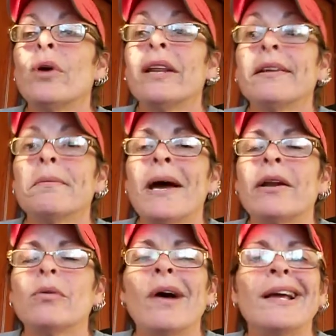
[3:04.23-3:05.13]
know anything
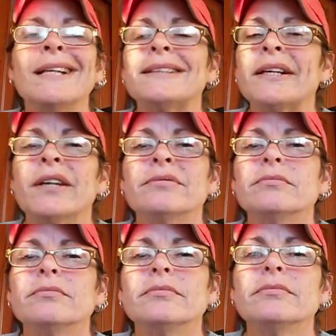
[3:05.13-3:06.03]
about it, why it's there.
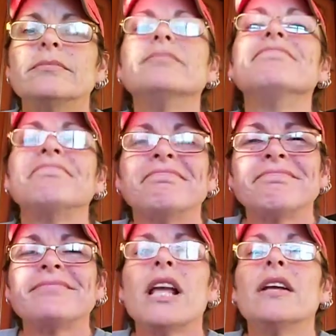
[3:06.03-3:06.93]

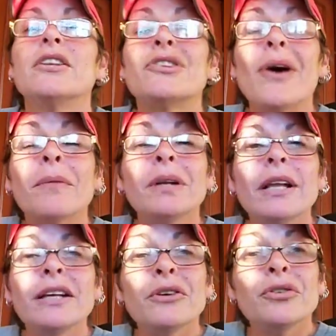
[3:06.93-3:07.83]
So I'm going to
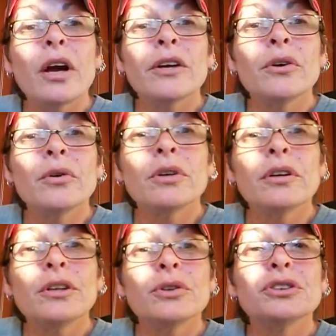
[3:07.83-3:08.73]
let you draw your own
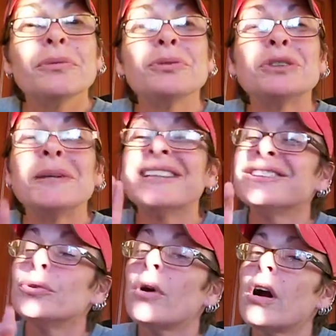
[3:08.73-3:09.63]
conclusions,
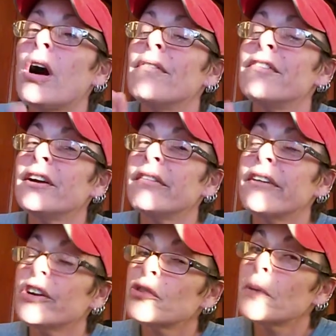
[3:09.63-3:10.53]
because you are all very,
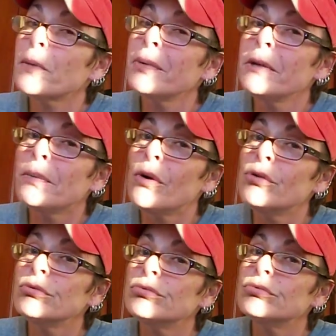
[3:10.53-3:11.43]
very smart
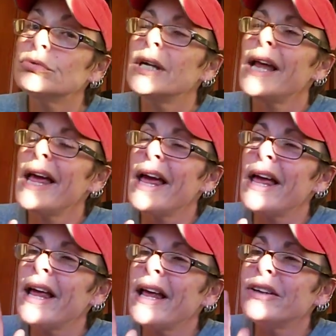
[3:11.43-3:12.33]
people,
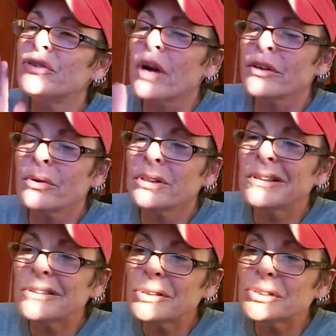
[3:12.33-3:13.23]
and draw your own
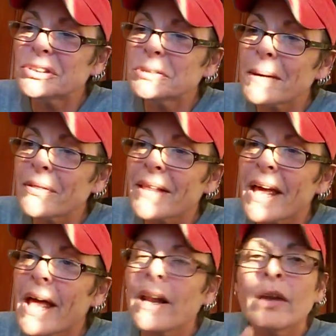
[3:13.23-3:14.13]
conclusions about
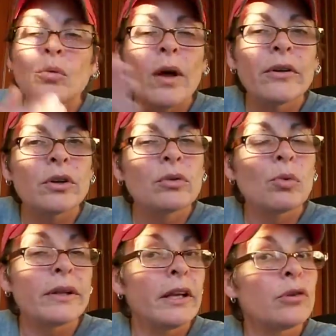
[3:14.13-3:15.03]
that and whether
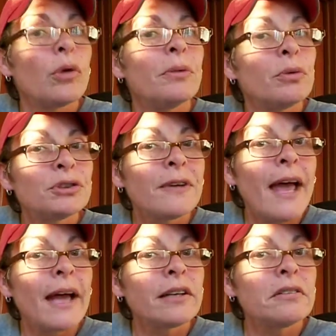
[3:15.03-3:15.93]
what they told me was
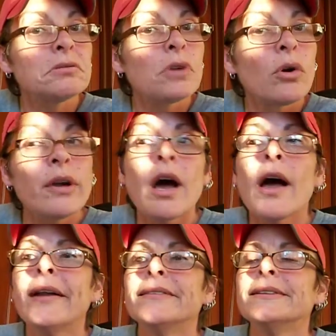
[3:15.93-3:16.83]
fact or
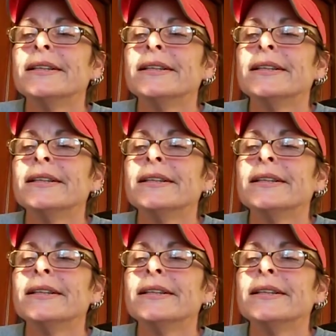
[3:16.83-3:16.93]
not.